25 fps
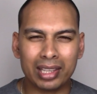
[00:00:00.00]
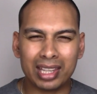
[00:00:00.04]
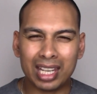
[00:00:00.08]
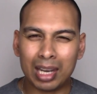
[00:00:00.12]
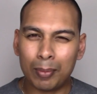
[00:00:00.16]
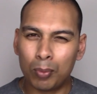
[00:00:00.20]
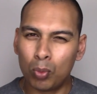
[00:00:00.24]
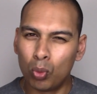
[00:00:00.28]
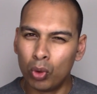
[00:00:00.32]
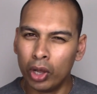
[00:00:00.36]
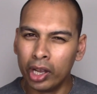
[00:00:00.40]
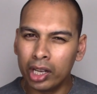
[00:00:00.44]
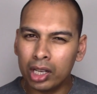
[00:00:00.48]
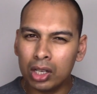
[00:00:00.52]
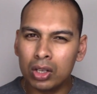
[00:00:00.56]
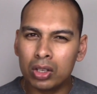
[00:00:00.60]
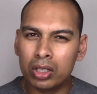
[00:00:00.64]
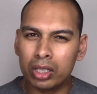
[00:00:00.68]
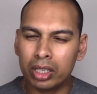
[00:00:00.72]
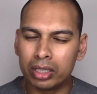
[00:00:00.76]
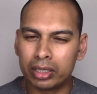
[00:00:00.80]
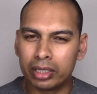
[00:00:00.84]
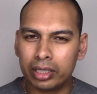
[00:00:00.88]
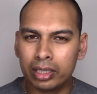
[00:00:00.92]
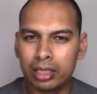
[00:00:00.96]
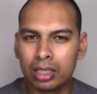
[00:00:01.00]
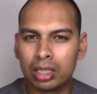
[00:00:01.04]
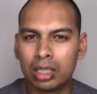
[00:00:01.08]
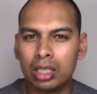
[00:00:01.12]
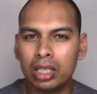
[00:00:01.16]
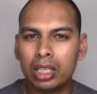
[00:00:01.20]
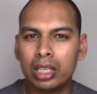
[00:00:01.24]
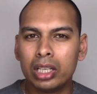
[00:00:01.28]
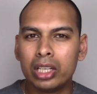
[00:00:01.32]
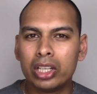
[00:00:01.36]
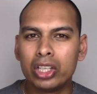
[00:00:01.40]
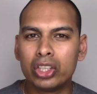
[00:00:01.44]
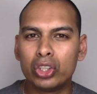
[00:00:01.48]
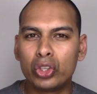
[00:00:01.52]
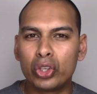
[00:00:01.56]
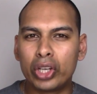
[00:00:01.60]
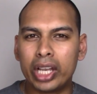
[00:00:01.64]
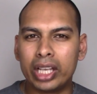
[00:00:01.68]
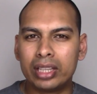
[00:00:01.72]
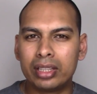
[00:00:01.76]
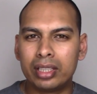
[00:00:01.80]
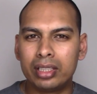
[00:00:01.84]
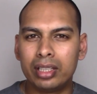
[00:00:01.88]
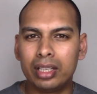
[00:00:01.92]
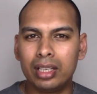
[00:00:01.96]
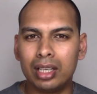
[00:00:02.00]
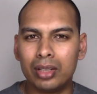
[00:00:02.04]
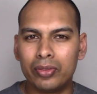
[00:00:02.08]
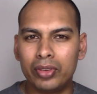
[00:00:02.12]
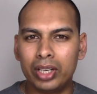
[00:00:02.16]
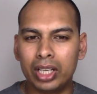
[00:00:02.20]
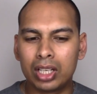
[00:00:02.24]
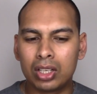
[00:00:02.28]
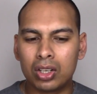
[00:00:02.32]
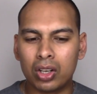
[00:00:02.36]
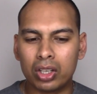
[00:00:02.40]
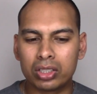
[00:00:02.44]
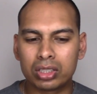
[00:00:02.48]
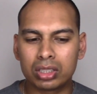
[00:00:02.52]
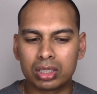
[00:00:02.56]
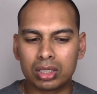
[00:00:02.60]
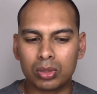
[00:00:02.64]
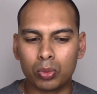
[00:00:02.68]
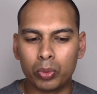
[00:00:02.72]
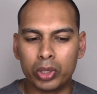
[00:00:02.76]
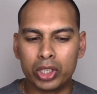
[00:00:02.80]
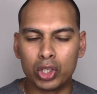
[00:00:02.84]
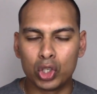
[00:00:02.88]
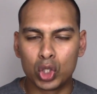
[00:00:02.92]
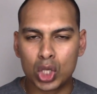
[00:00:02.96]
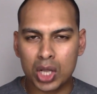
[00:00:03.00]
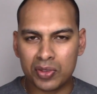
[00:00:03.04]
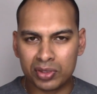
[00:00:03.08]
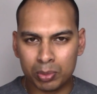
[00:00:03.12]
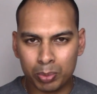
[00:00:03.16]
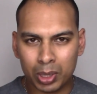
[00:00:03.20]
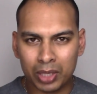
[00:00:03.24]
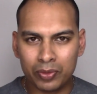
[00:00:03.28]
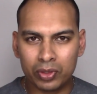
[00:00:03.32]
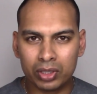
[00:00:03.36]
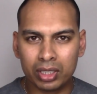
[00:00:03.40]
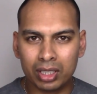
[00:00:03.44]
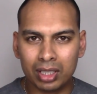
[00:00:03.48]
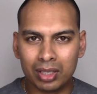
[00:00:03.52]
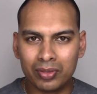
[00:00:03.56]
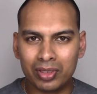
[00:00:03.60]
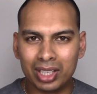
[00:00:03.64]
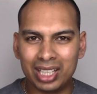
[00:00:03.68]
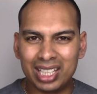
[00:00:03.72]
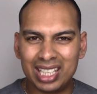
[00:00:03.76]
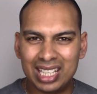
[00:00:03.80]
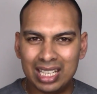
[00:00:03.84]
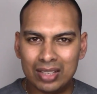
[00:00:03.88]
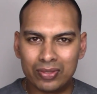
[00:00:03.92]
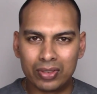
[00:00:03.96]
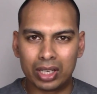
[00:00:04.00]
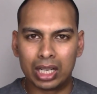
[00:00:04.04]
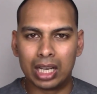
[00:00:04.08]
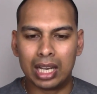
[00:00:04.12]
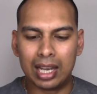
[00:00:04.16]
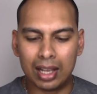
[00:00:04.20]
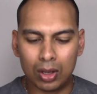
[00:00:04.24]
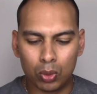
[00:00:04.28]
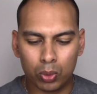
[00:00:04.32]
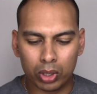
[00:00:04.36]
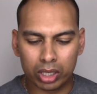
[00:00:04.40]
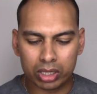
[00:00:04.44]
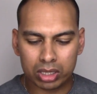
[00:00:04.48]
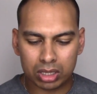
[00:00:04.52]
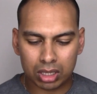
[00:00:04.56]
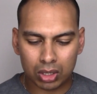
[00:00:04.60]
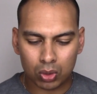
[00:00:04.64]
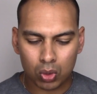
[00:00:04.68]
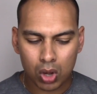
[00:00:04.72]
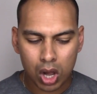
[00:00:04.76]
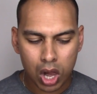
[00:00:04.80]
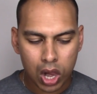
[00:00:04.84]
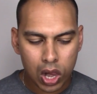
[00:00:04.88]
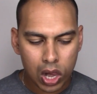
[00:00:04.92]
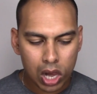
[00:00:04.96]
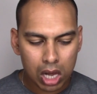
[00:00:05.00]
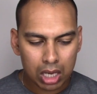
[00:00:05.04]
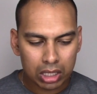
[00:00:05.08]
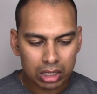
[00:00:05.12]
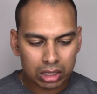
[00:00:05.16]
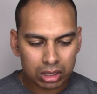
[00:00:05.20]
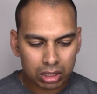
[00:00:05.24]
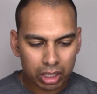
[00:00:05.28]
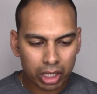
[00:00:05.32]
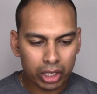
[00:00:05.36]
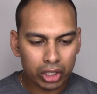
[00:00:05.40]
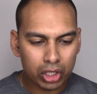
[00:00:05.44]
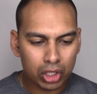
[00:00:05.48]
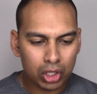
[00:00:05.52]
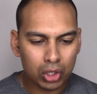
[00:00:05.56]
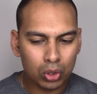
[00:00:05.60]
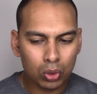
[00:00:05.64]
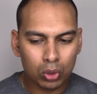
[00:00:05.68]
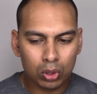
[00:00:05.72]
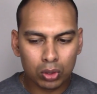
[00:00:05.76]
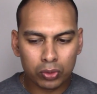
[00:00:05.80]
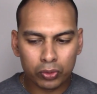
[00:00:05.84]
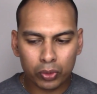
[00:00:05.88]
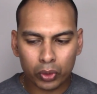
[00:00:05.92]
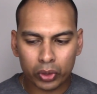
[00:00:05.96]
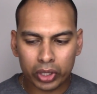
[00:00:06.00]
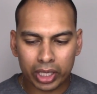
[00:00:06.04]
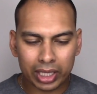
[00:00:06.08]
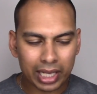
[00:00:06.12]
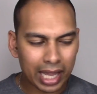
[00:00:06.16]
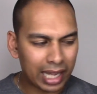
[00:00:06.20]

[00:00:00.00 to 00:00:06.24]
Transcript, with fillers: And I'm working on a deal to get the delivery cost when you do have to pay for delivery even lower, so stay tuned for that.